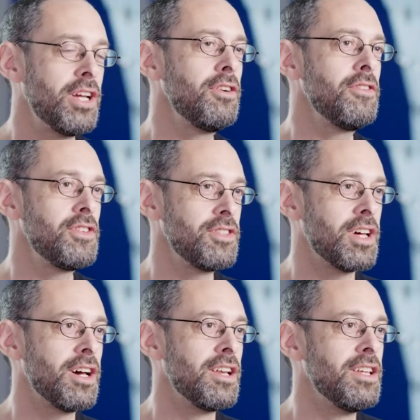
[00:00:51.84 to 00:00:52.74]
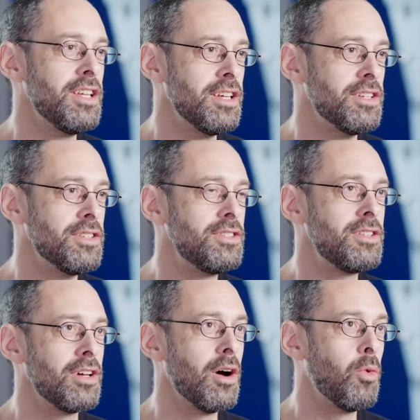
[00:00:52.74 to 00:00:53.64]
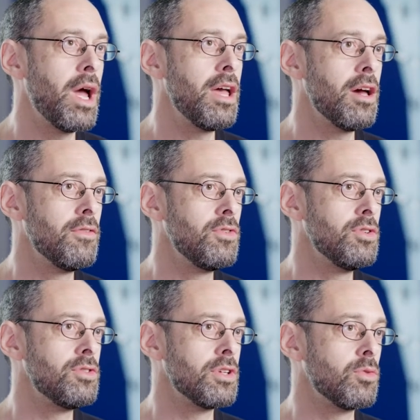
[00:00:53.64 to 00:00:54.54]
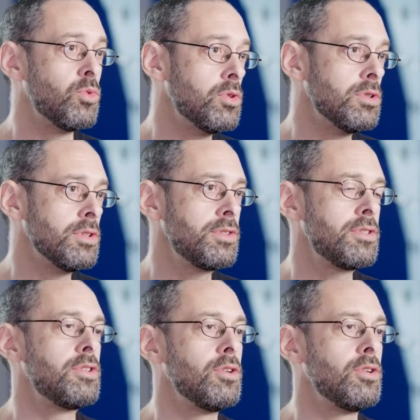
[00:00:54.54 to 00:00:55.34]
Generative design is a way of using rules